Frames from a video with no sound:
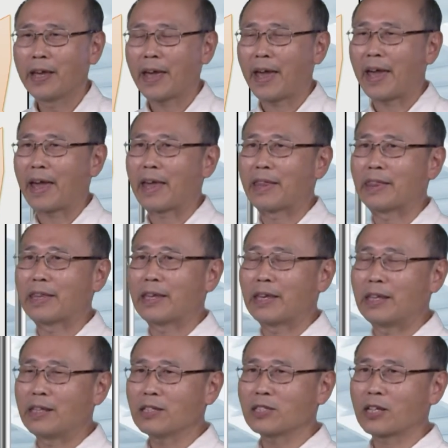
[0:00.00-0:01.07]
And
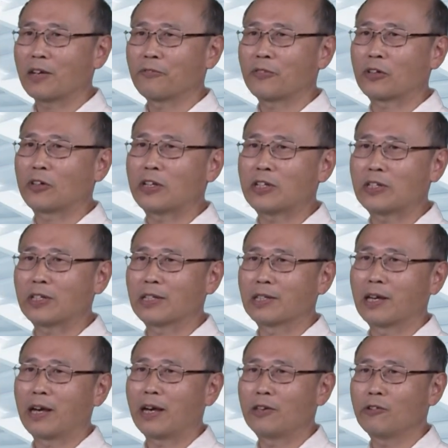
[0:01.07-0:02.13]
in this configuration,